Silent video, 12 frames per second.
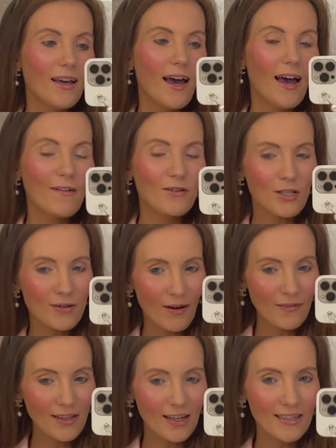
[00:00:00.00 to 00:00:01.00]
I've just
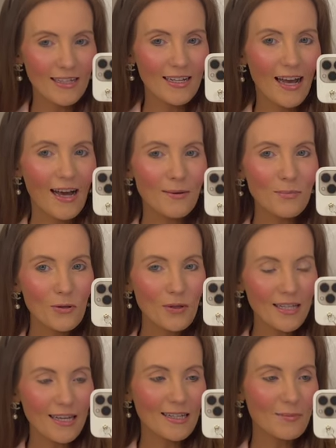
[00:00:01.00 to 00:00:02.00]
arrived in London. I'm so
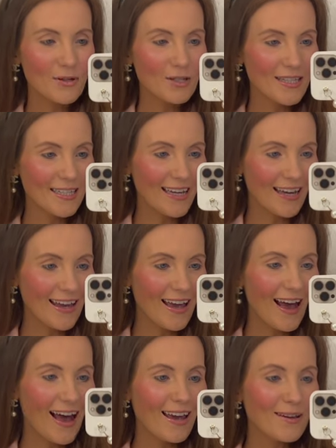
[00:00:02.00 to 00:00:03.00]
excited because today
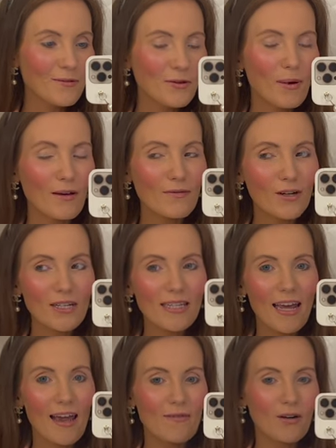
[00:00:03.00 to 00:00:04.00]
I am doing my first
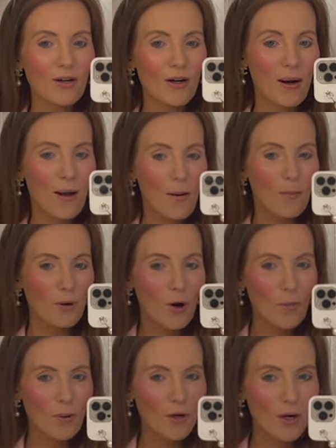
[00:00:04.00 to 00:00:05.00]
ever
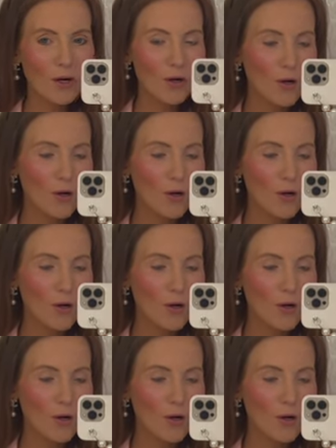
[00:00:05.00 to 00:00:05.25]
proper